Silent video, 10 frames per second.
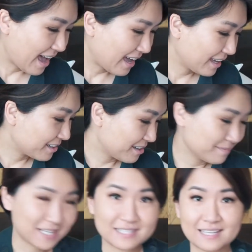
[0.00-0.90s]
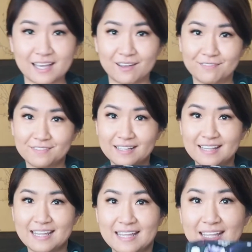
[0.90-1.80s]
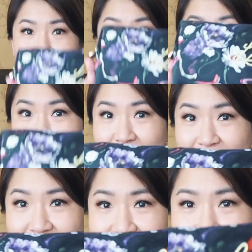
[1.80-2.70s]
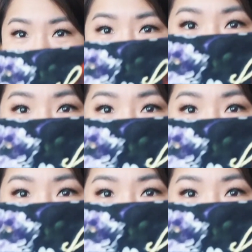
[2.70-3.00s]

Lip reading: I got myself the lip kit,